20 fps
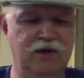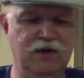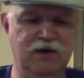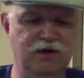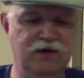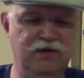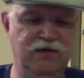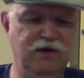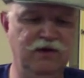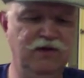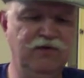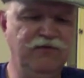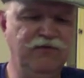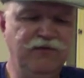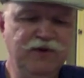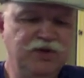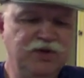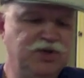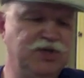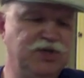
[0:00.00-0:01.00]
it's
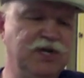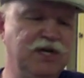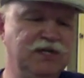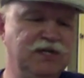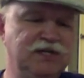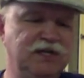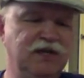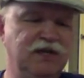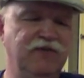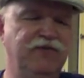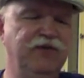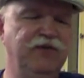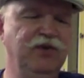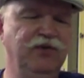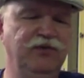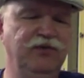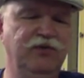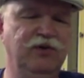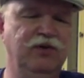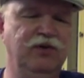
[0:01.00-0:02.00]
finished nicely. It
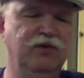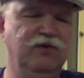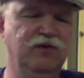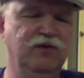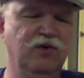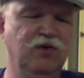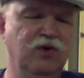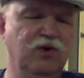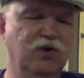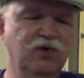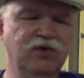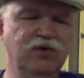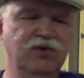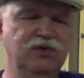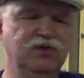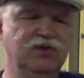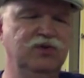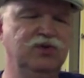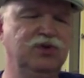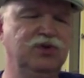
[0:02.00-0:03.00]
feels good. There's no glue,
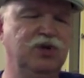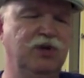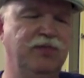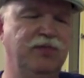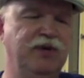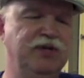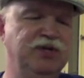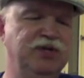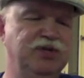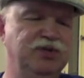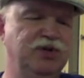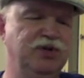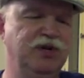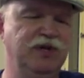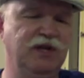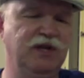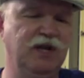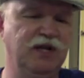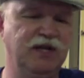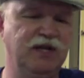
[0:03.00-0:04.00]
there's no sharp edges or
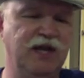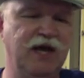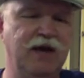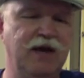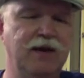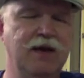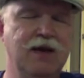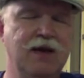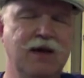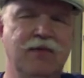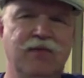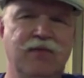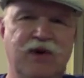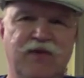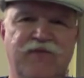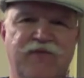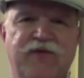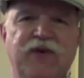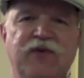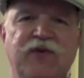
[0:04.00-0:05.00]
anything like that,
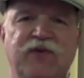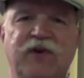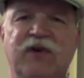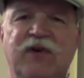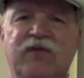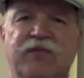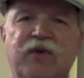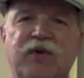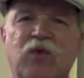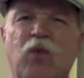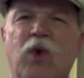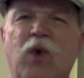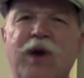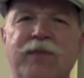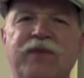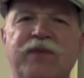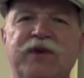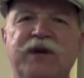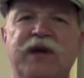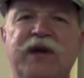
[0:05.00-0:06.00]
but it feels like it's been
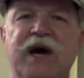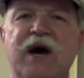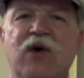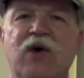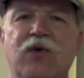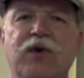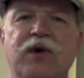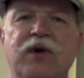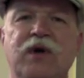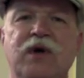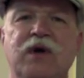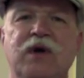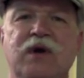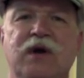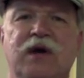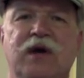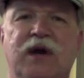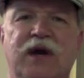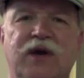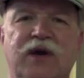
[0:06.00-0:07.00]
wiped down.
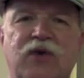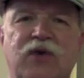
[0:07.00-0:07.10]
And I